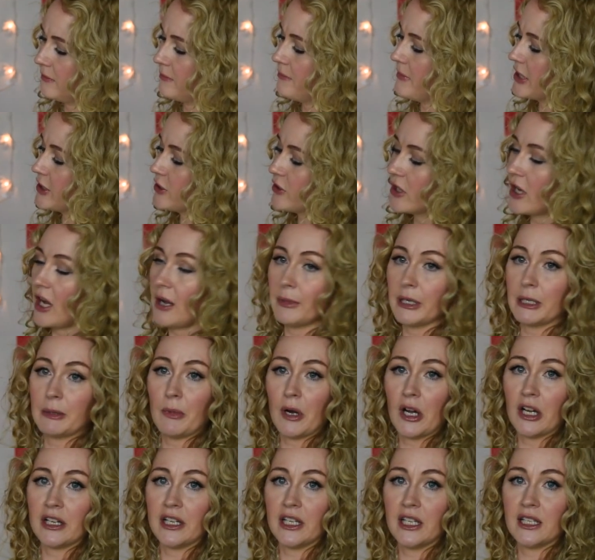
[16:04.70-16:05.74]
metronomic
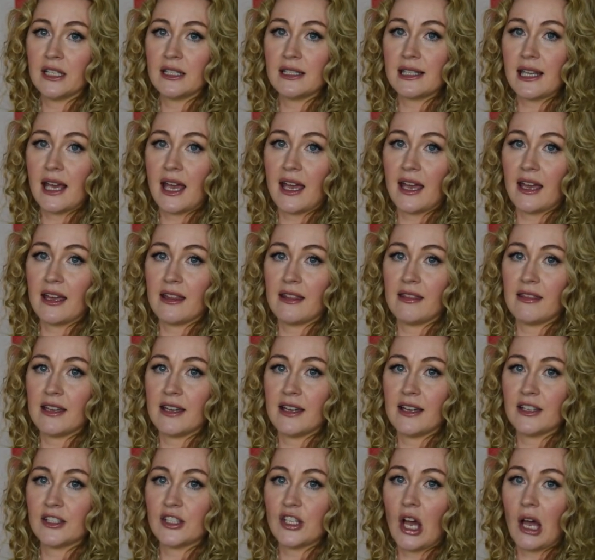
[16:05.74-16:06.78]
markings in
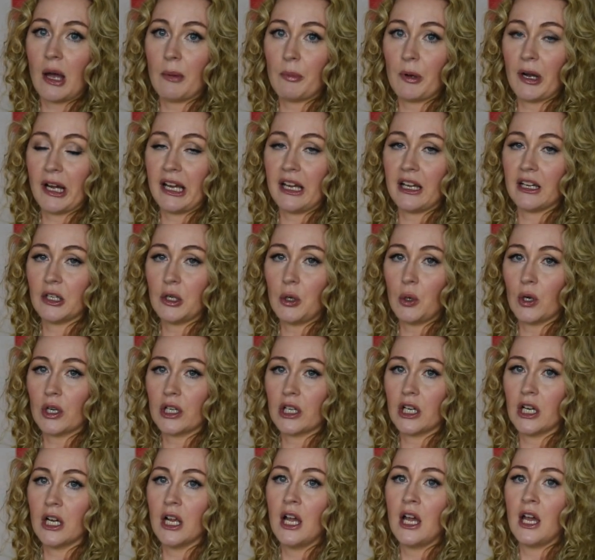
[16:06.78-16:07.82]
the top right hand
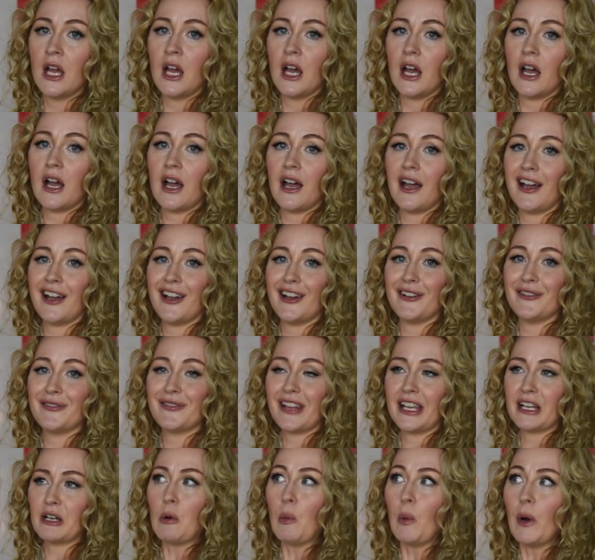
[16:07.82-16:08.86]
corner of
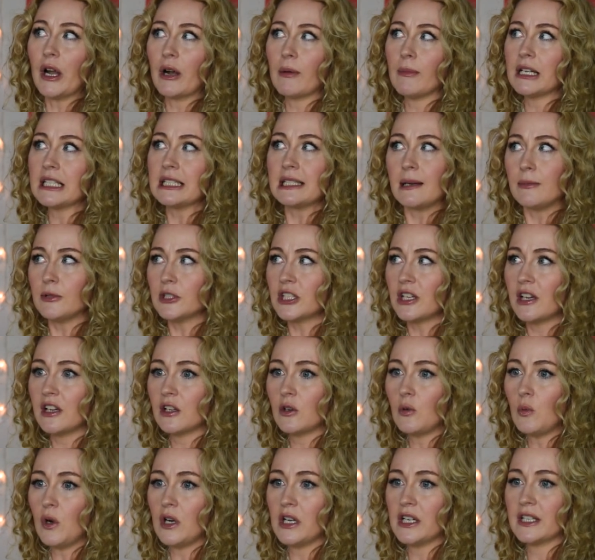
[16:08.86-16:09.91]
like where my double
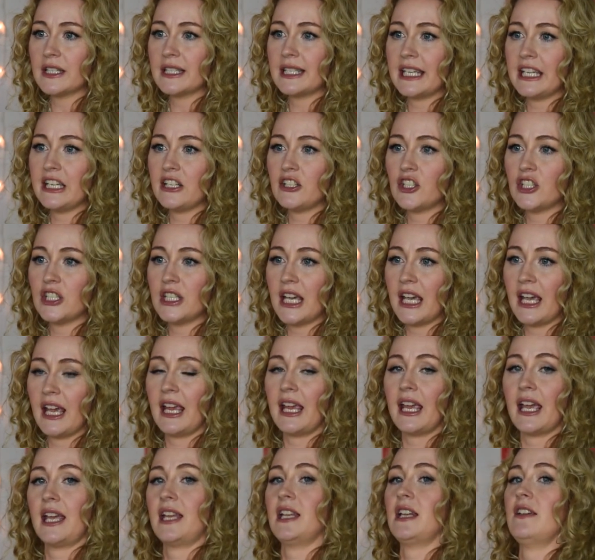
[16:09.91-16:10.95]
tongue was each
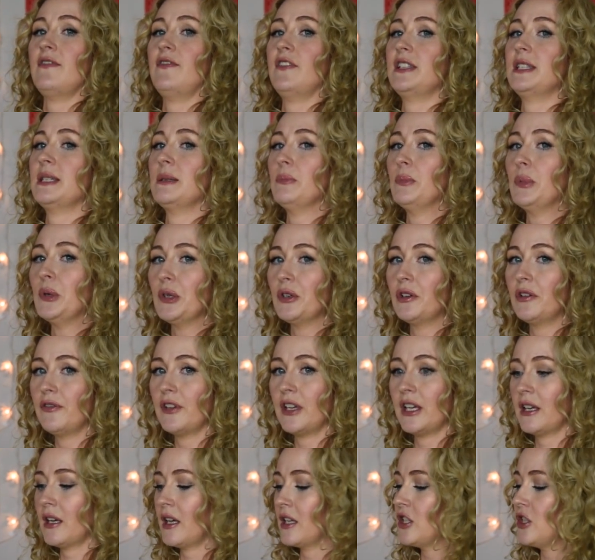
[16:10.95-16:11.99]
day and if it's
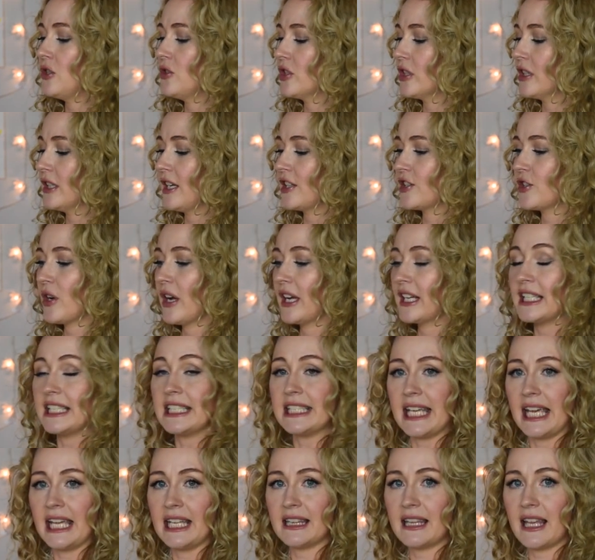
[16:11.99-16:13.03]
improving. And usually I try to
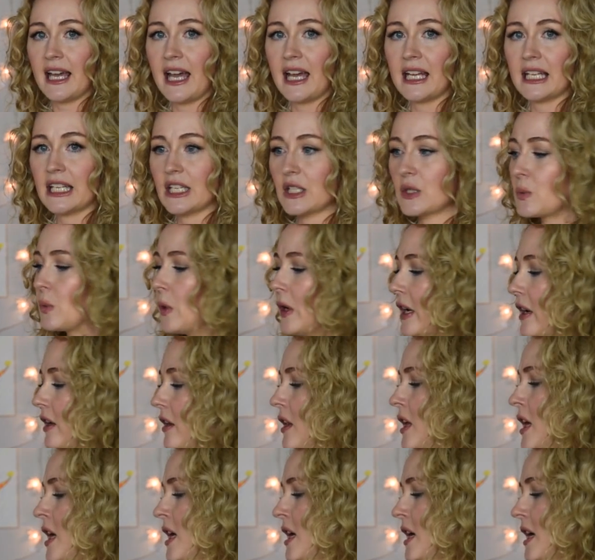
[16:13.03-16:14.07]
date that as
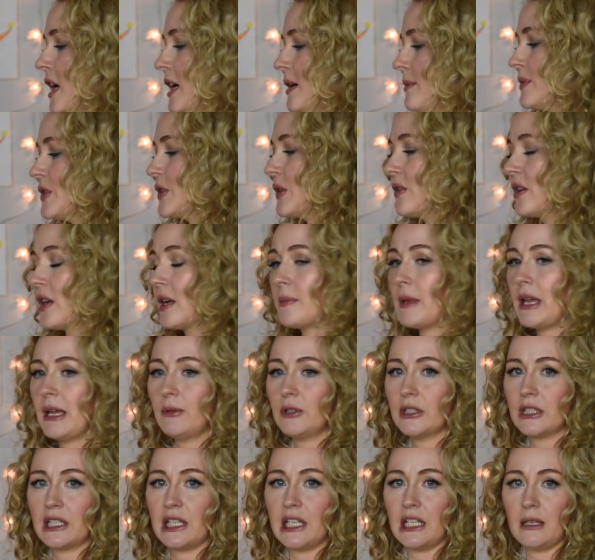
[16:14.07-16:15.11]
well, so that I'm
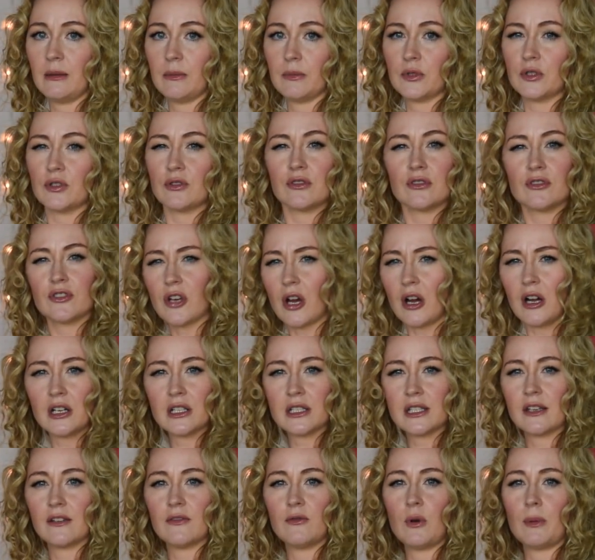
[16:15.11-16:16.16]
able to keep
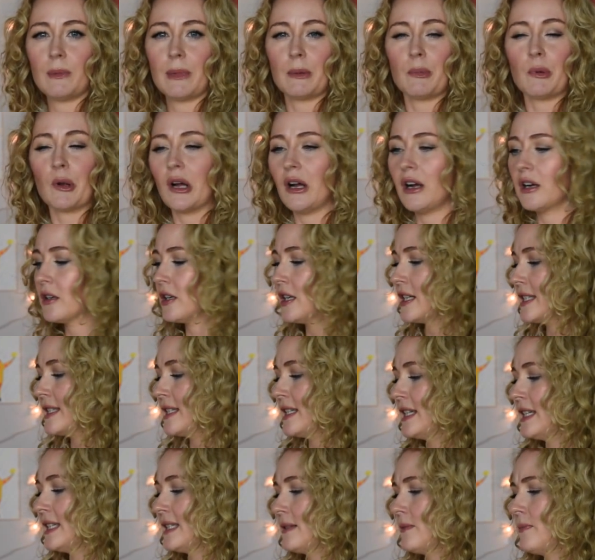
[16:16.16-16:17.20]
charts of what my progress
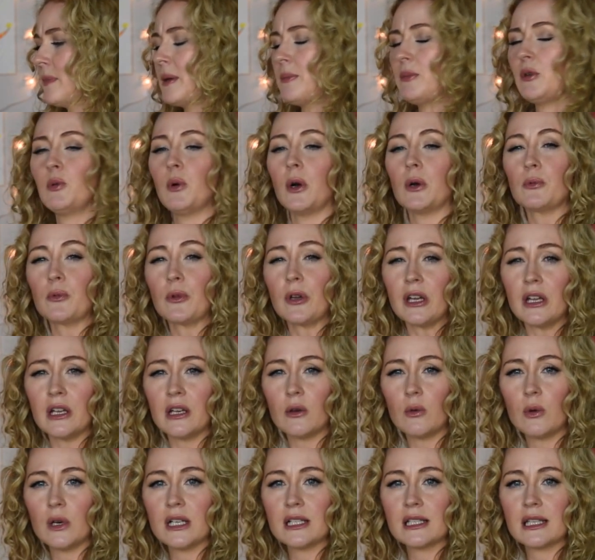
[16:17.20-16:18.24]
is and maybe what reed
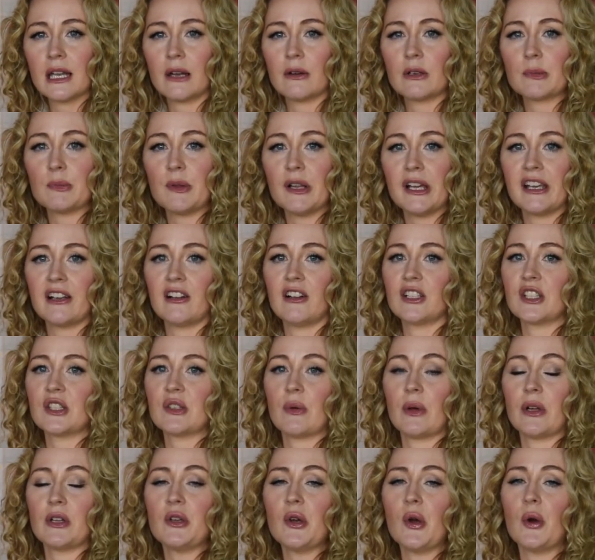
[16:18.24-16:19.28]
it was that I was playing on,
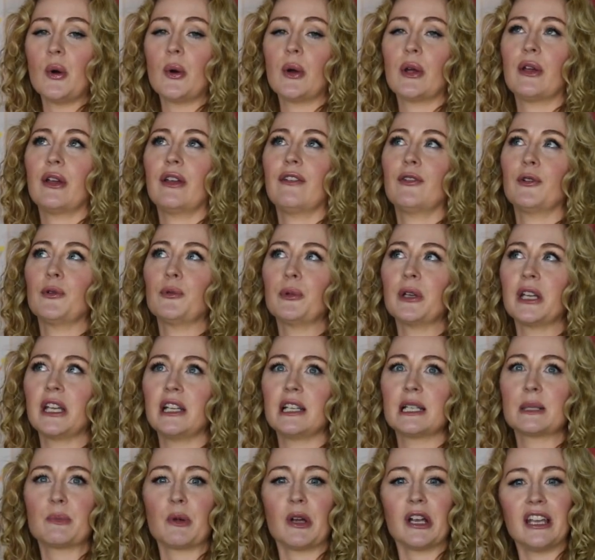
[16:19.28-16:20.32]
so I know if a
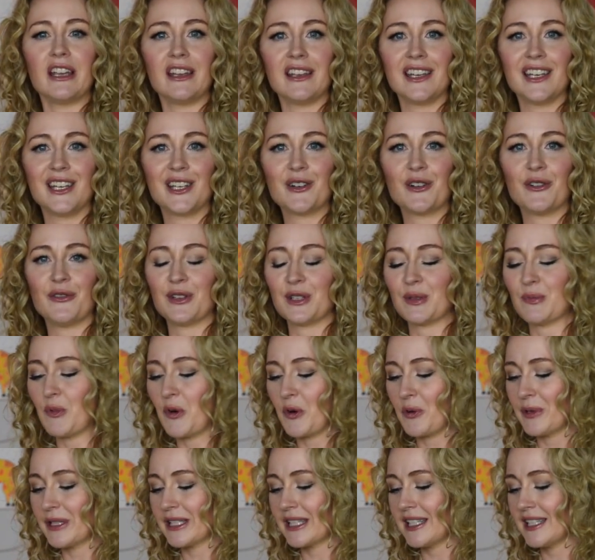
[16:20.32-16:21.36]
reed is breaking in or if it's
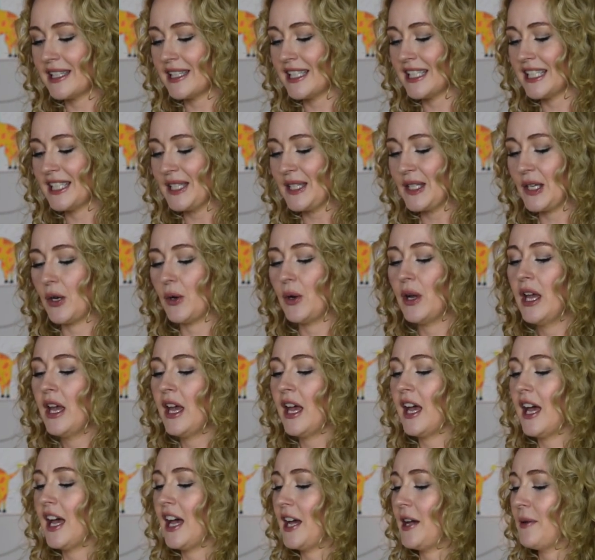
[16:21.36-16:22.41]
more resistant. So
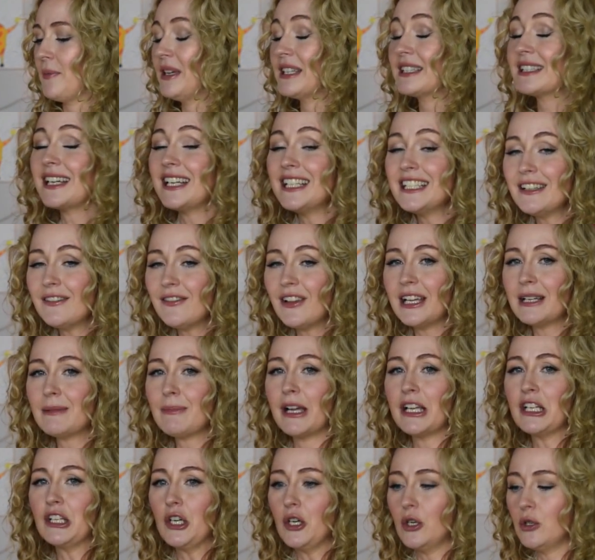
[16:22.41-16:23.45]
it's kind of like
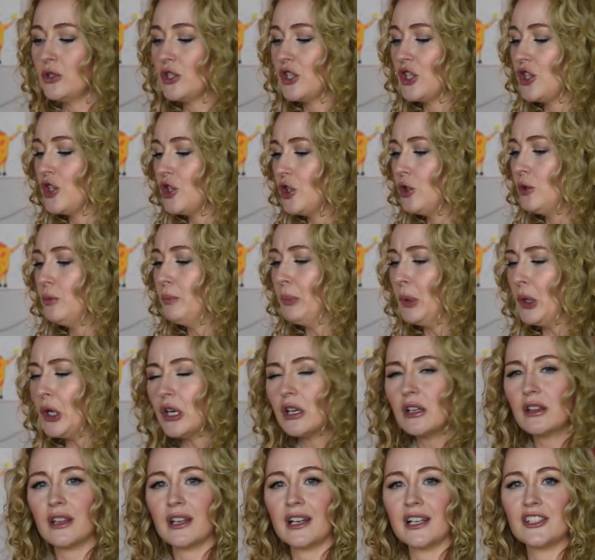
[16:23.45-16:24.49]
my go-to
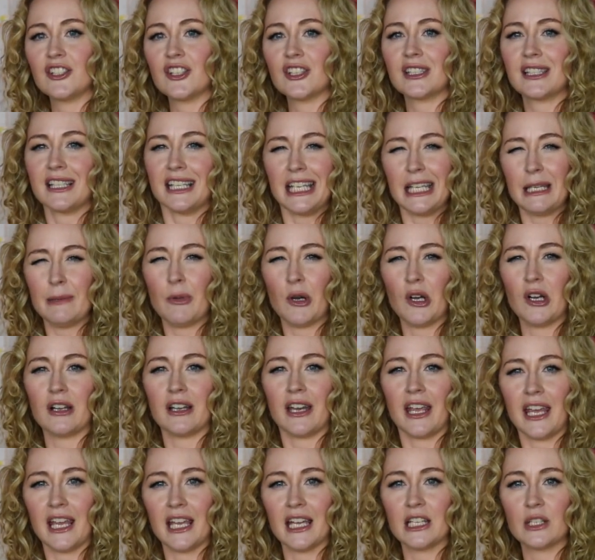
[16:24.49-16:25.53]
book that I just keep on
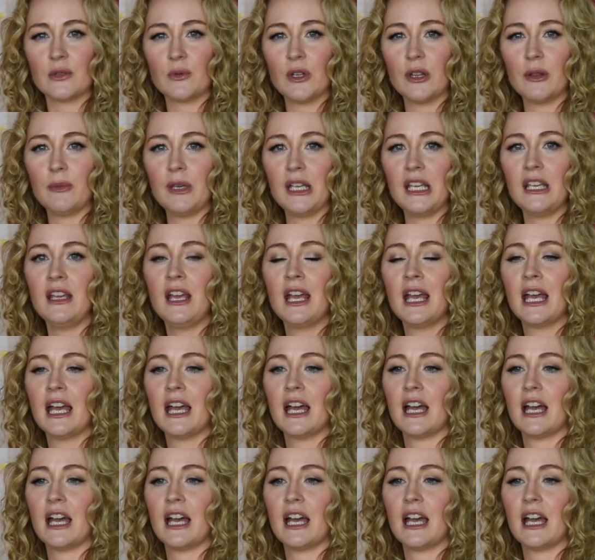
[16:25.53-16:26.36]
hand with me,